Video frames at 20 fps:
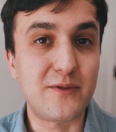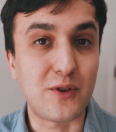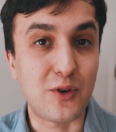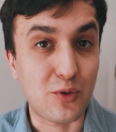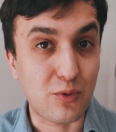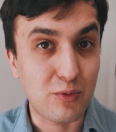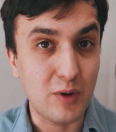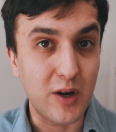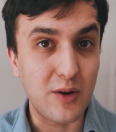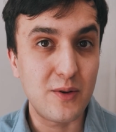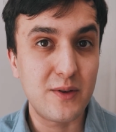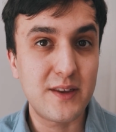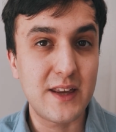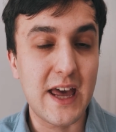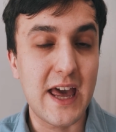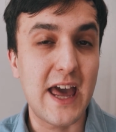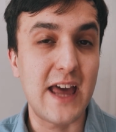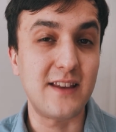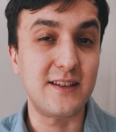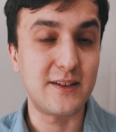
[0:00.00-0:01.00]
for growth
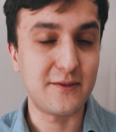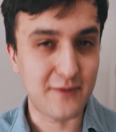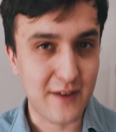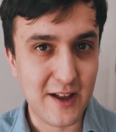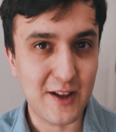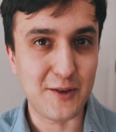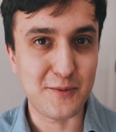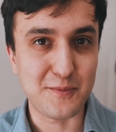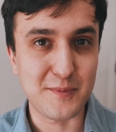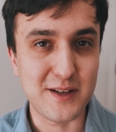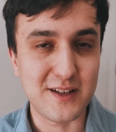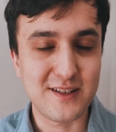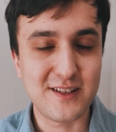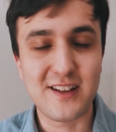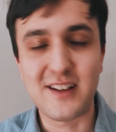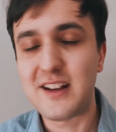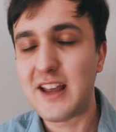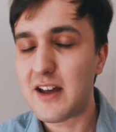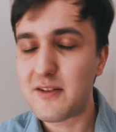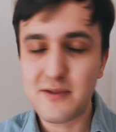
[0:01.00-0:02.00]
and development,
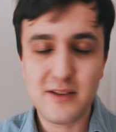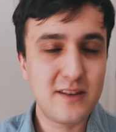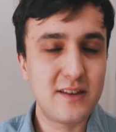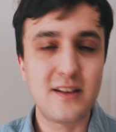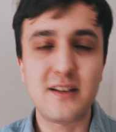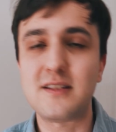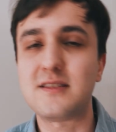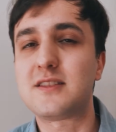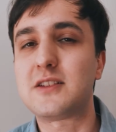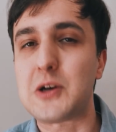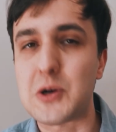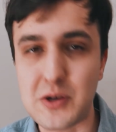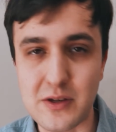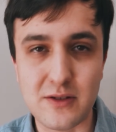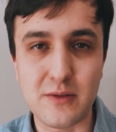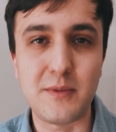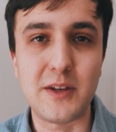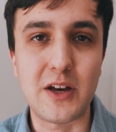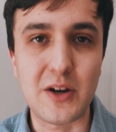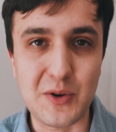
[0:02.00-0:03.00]
and everything is going
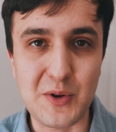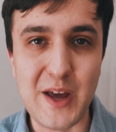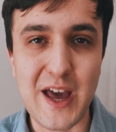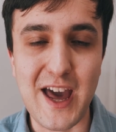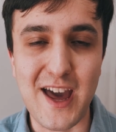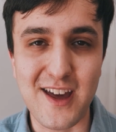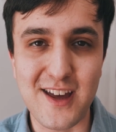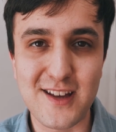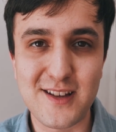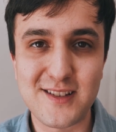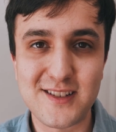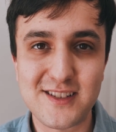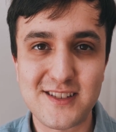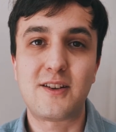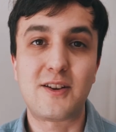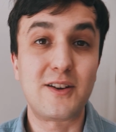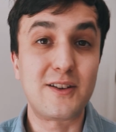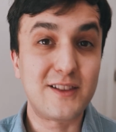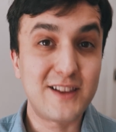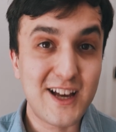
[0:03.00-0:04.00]
to be okay.
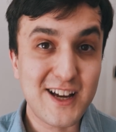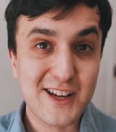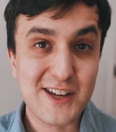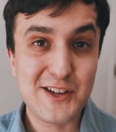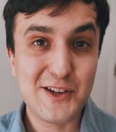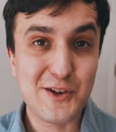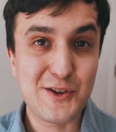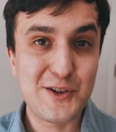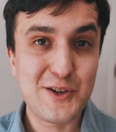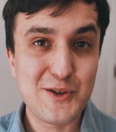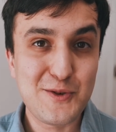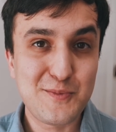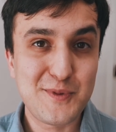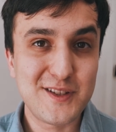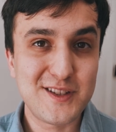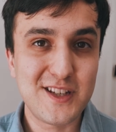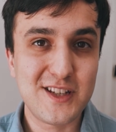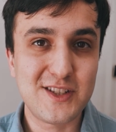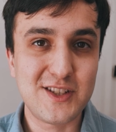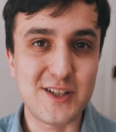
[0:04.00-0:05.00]
Good luck in your new
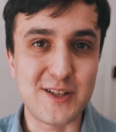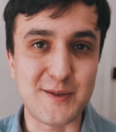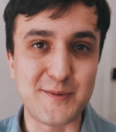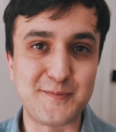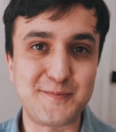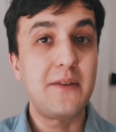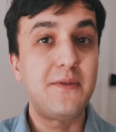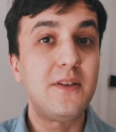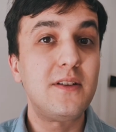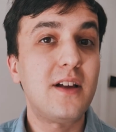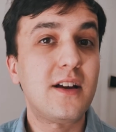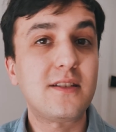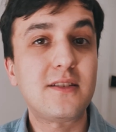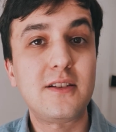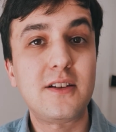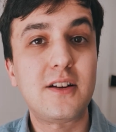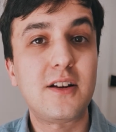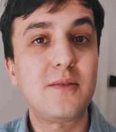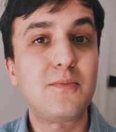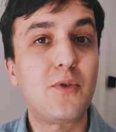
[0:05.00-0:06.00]
position. If you'd like
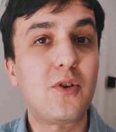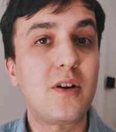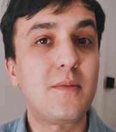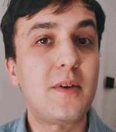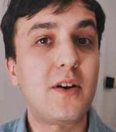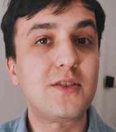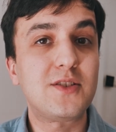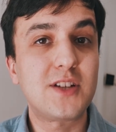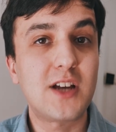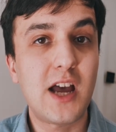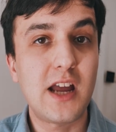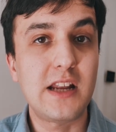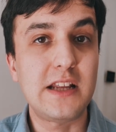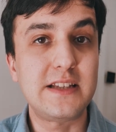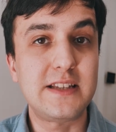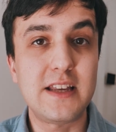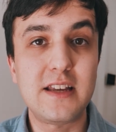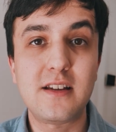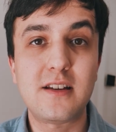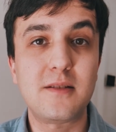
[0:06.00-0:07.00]
to learn more about
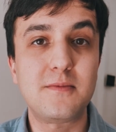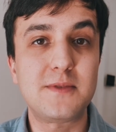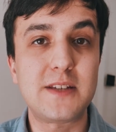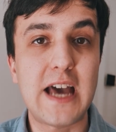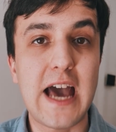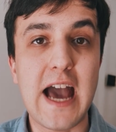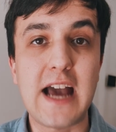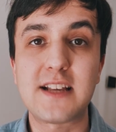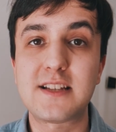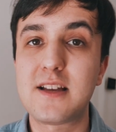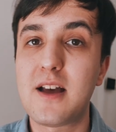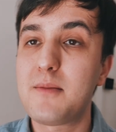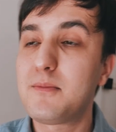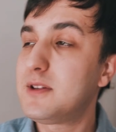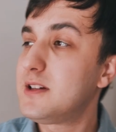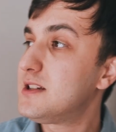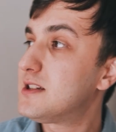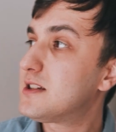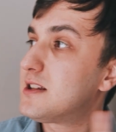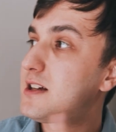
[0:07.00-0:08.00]
Chinese income tax,
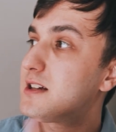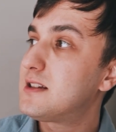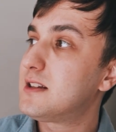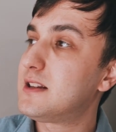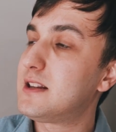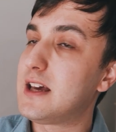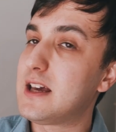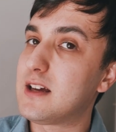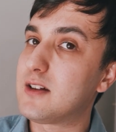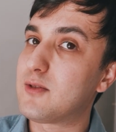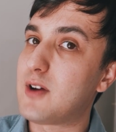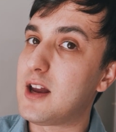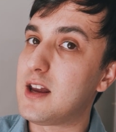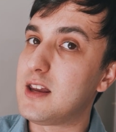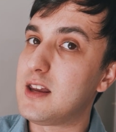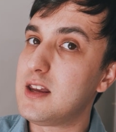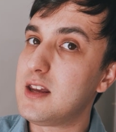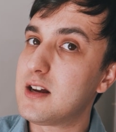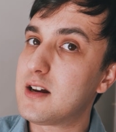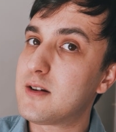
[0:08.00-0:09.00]
please click the link right
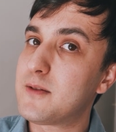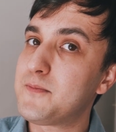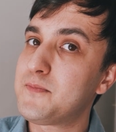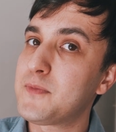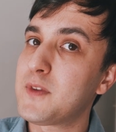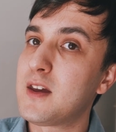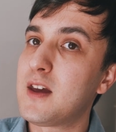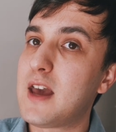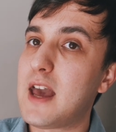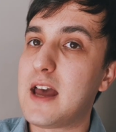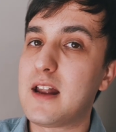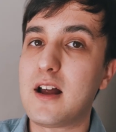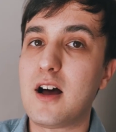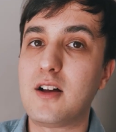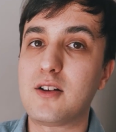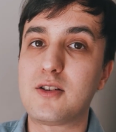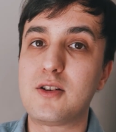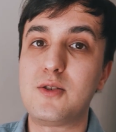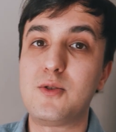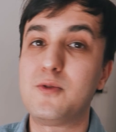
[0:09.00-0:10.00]
here, and
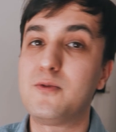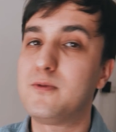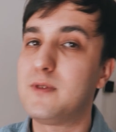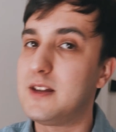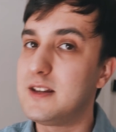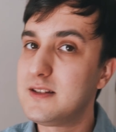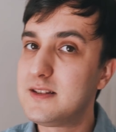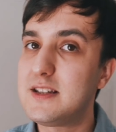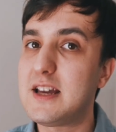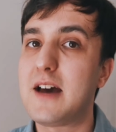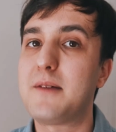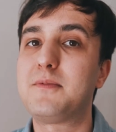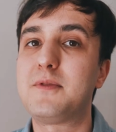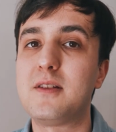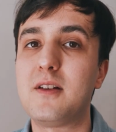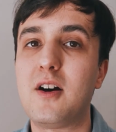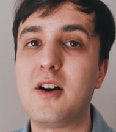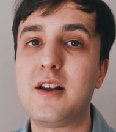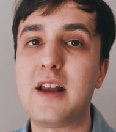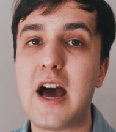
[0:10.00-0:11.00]
I'll go in
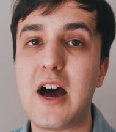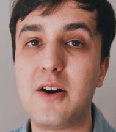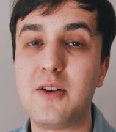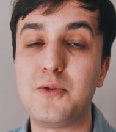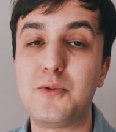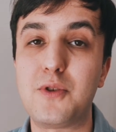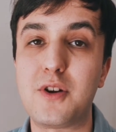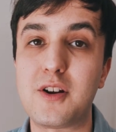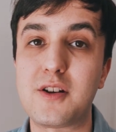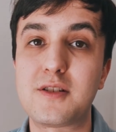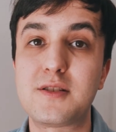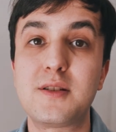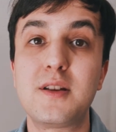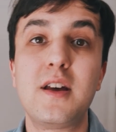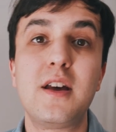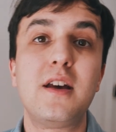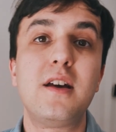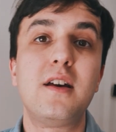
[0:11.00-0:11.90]
depth on how it works.